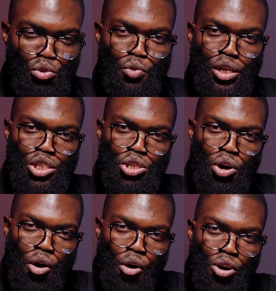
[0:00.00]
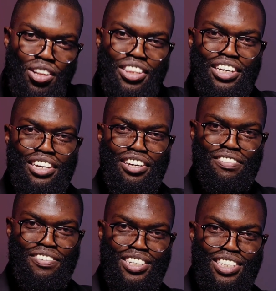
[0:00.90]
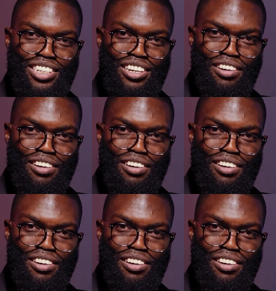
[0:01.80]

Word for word: which all the gifts